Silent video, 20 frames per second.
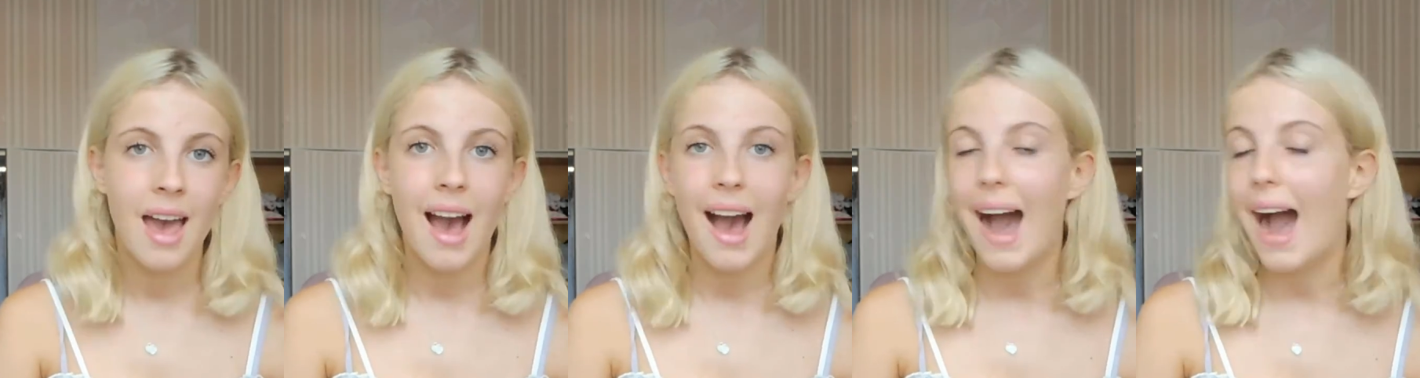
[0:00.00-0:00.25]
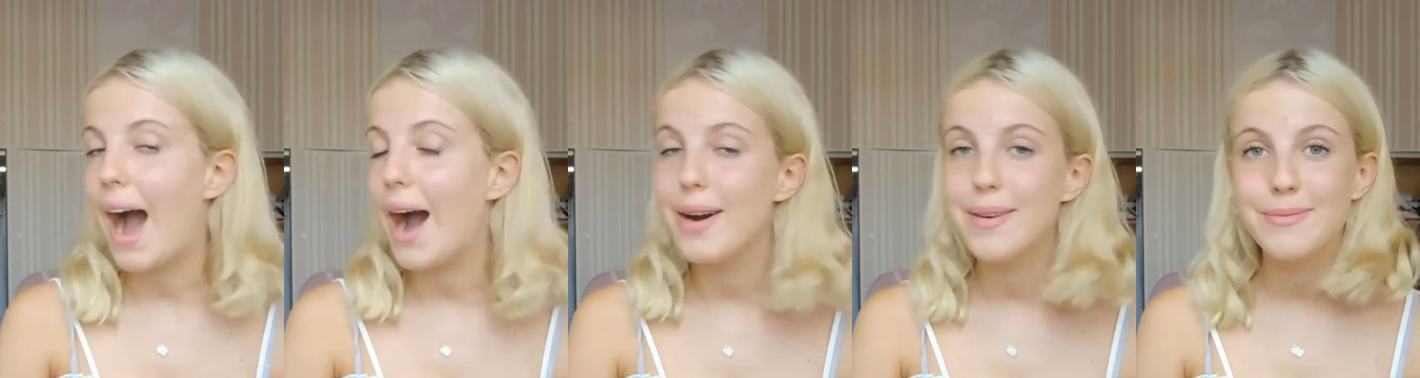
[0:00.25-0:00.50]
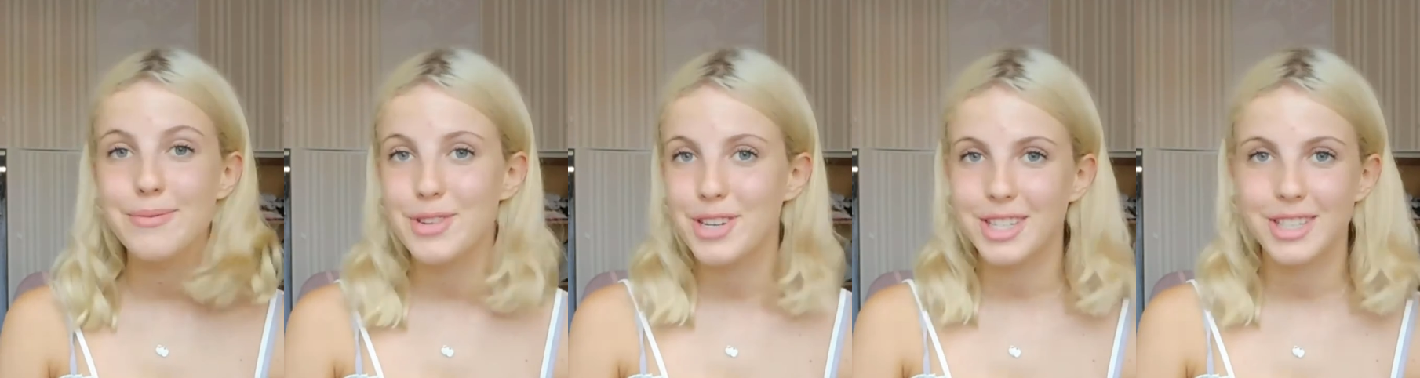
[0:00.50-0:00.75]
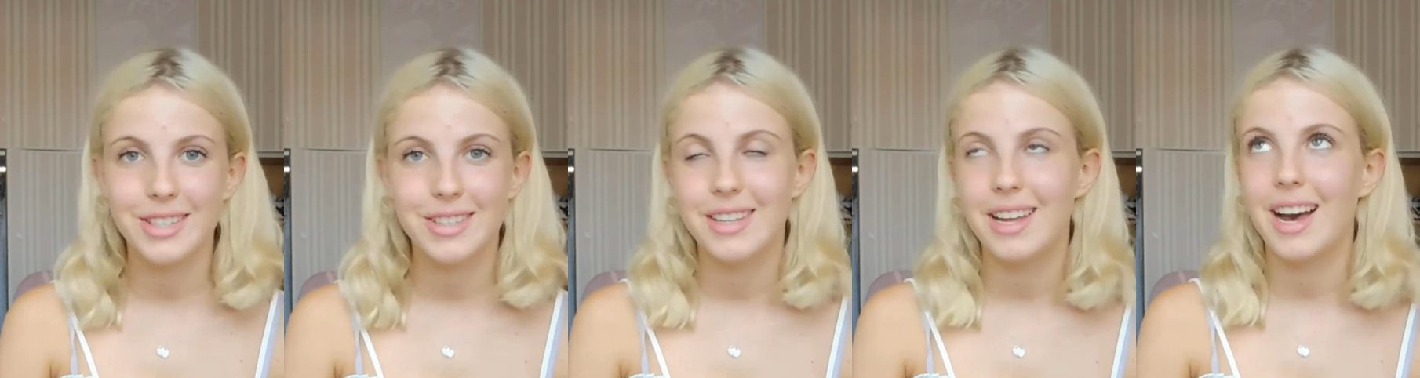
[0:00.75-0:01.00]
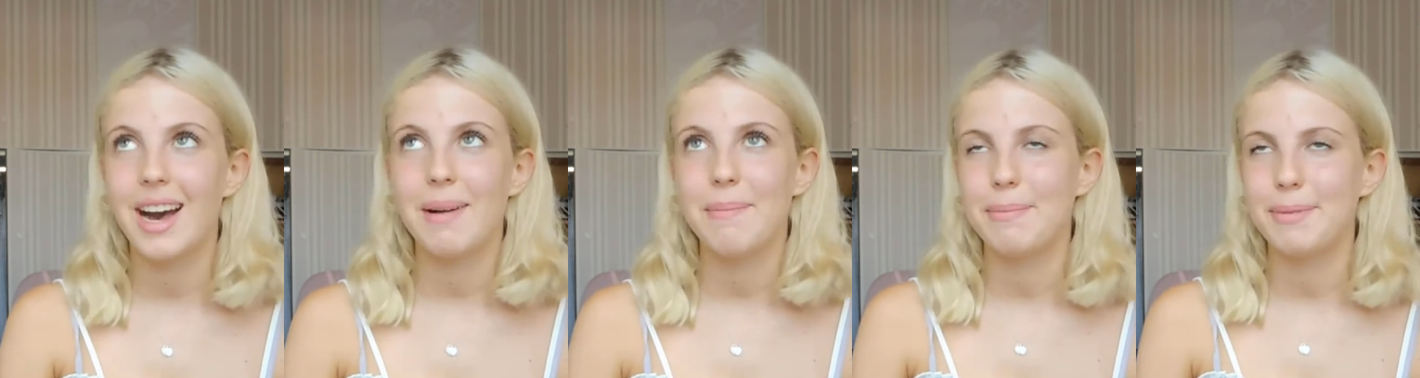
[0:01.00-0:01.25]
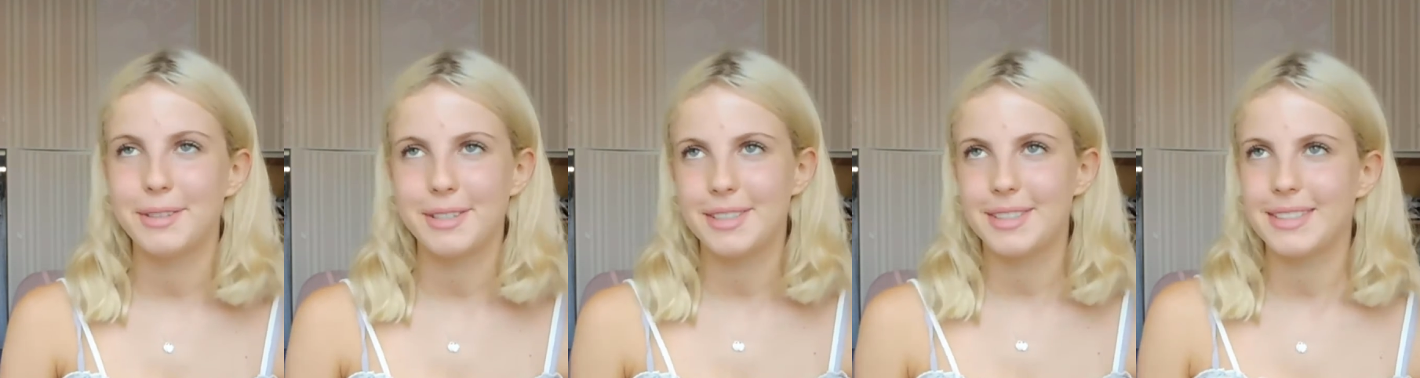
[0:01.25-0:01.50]
how I'm dressed
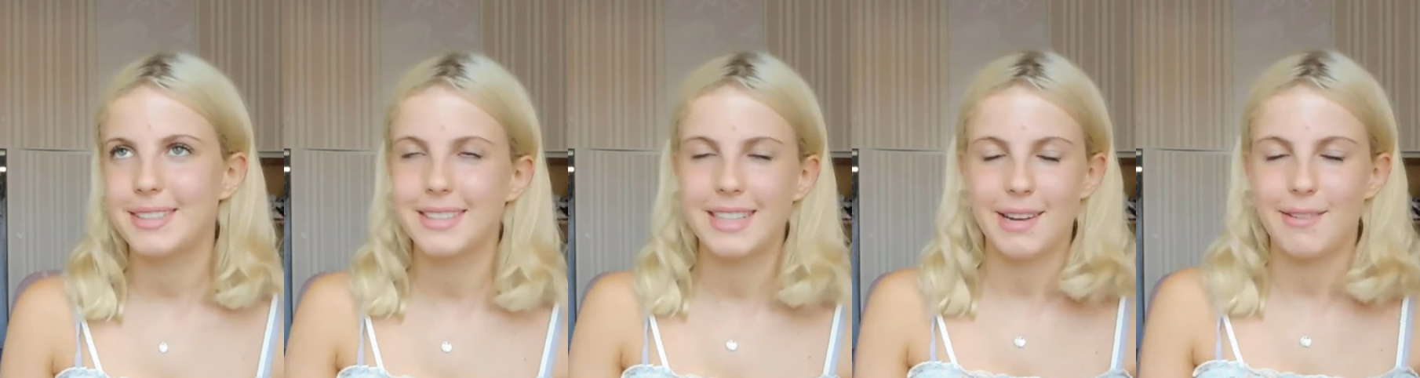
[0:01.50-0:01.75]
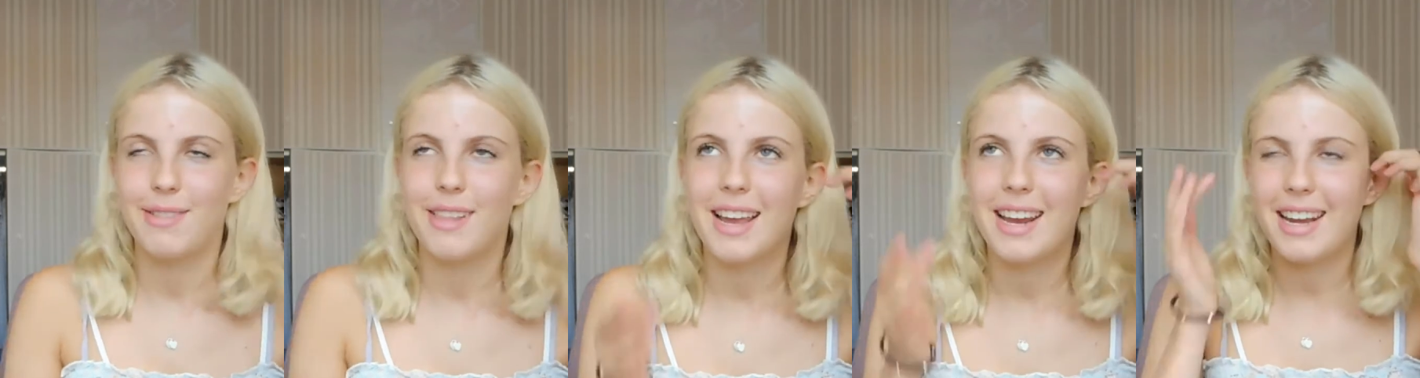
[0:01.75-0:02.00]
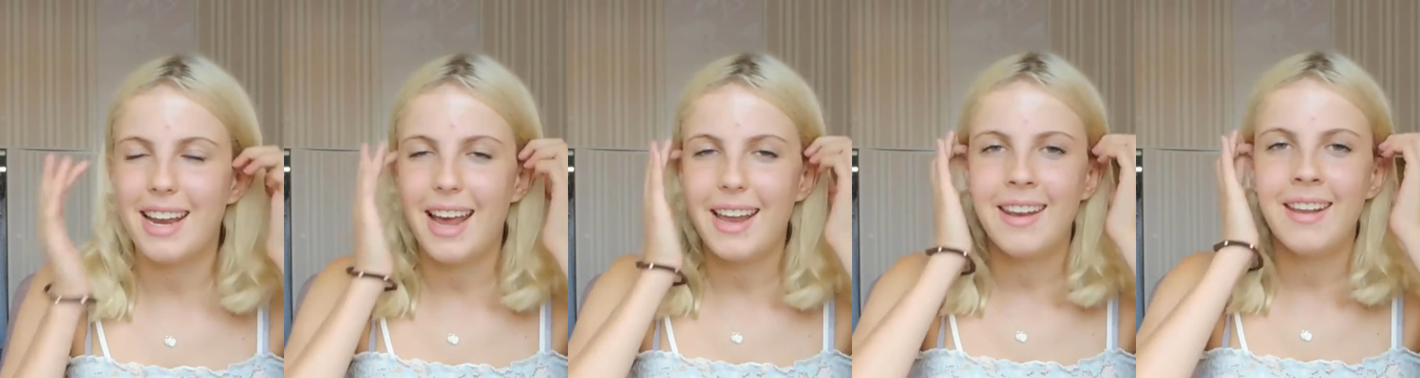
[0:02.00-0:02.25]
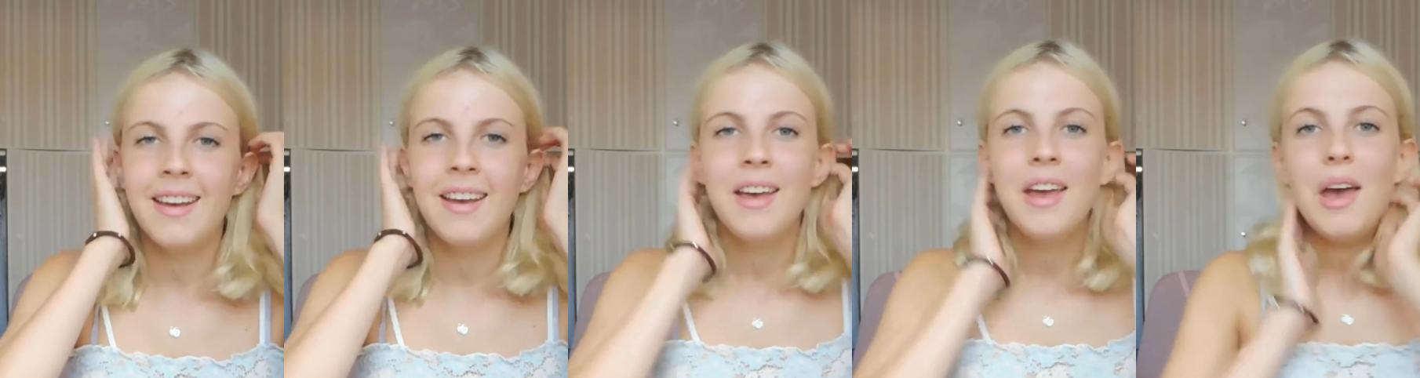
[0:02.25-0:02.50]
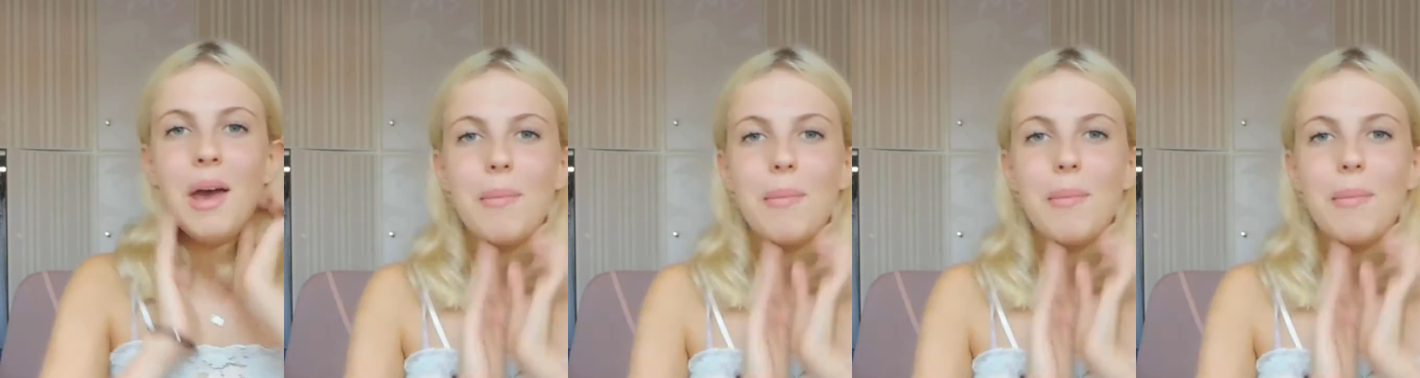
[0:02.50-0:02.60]
up or stuff like that.